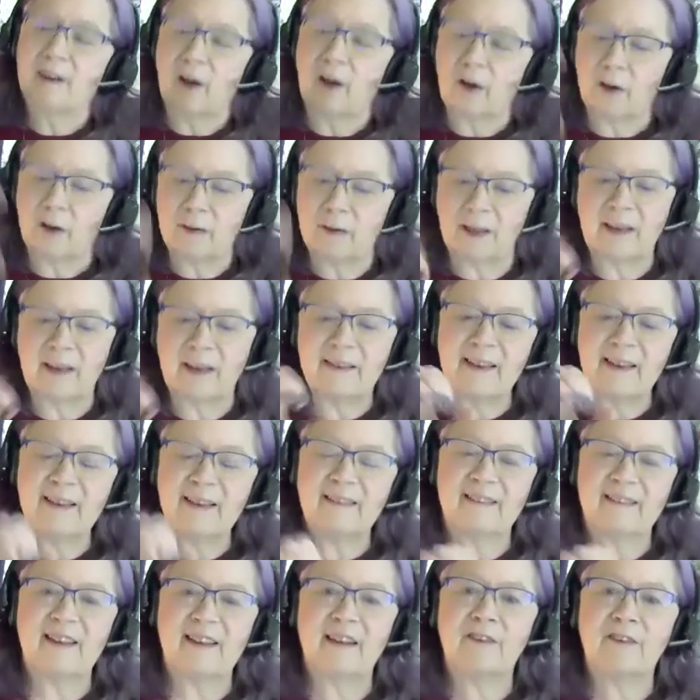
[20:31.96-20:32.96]
They think
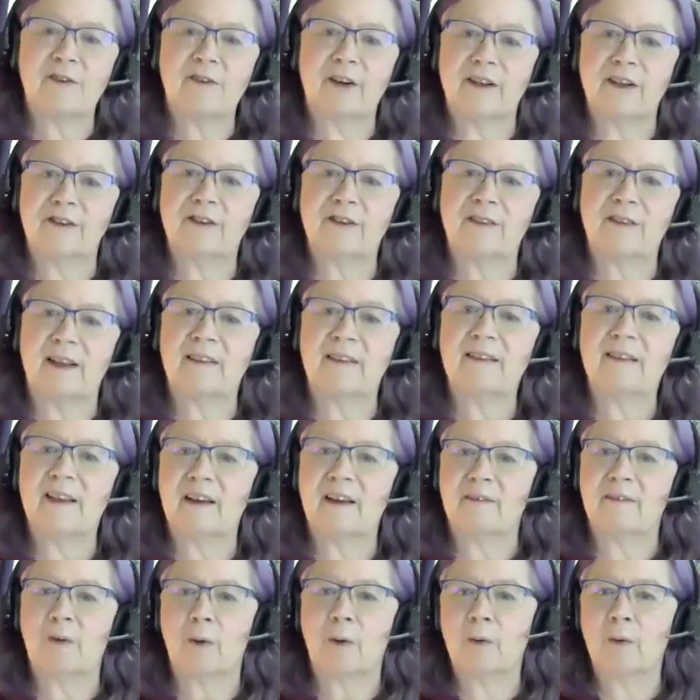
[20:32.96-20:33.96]
centration. They think
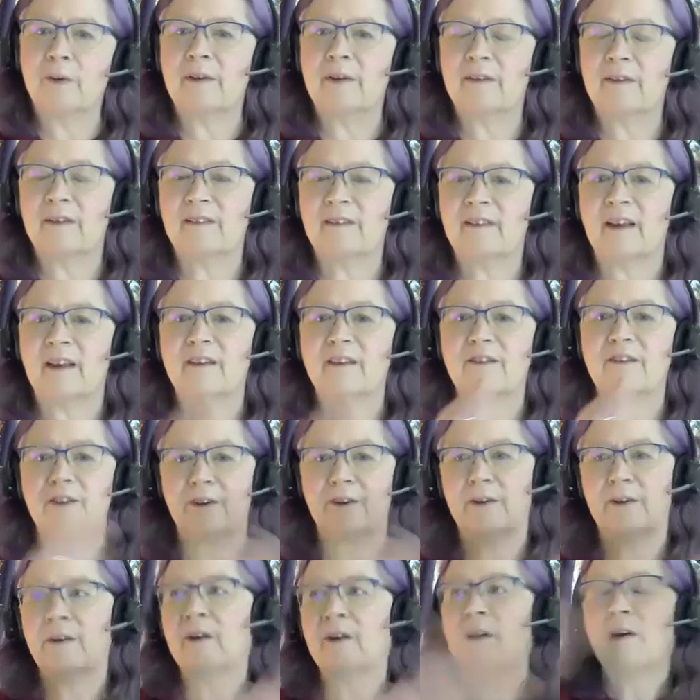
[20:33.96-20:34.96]
of only the
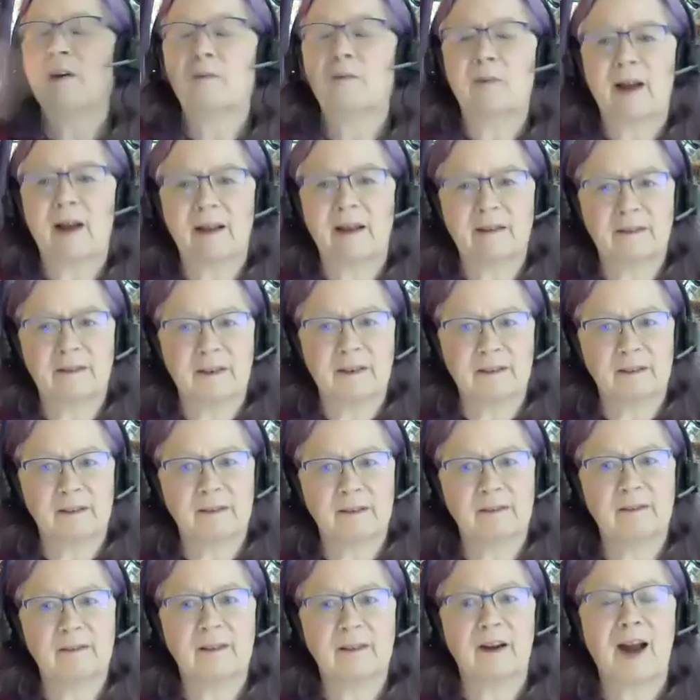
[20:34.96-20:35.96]
center rather
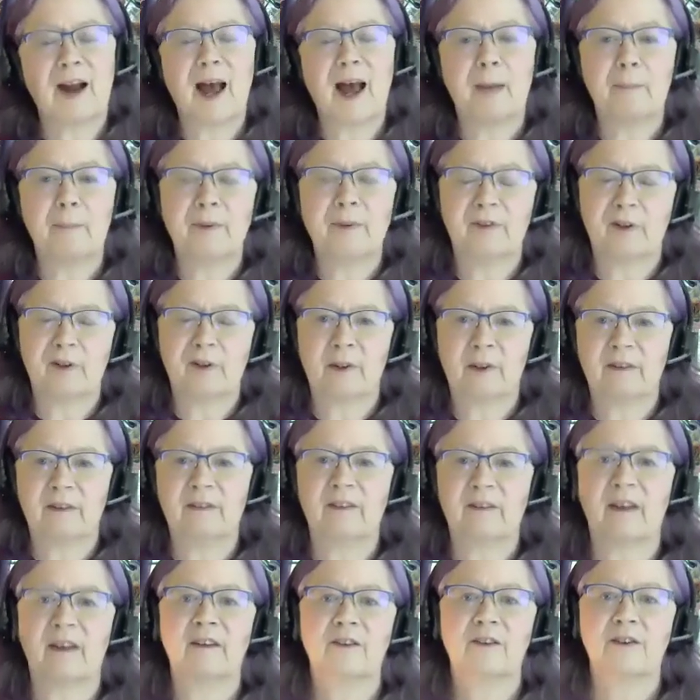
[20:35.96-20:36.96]
than there happens to be a
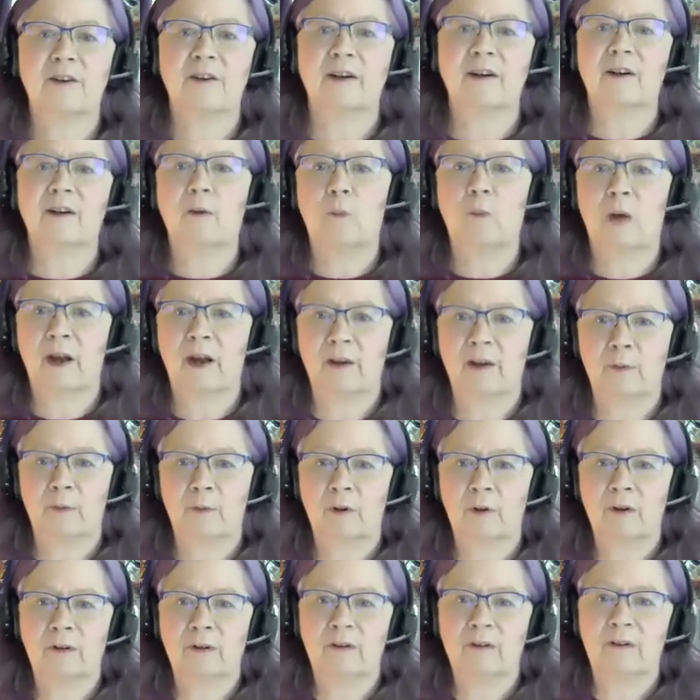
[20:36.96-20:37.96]
center in a wide
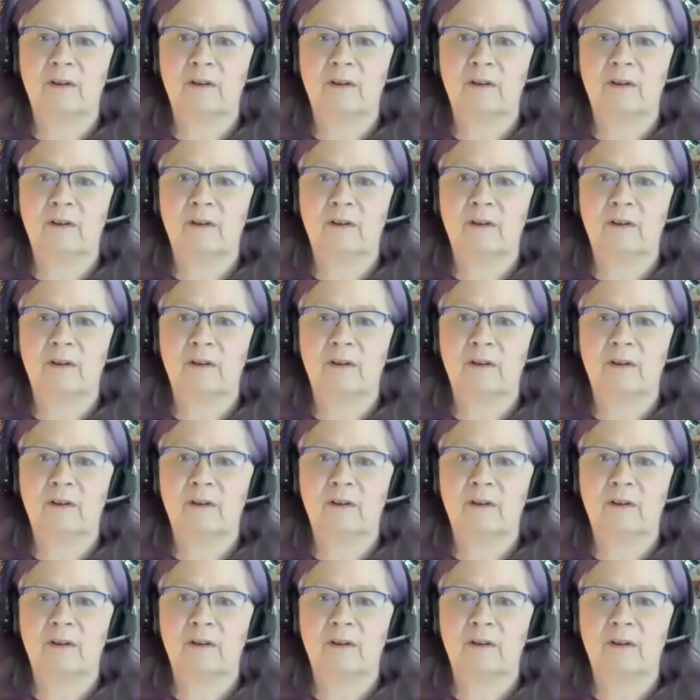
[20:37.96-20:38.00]
world.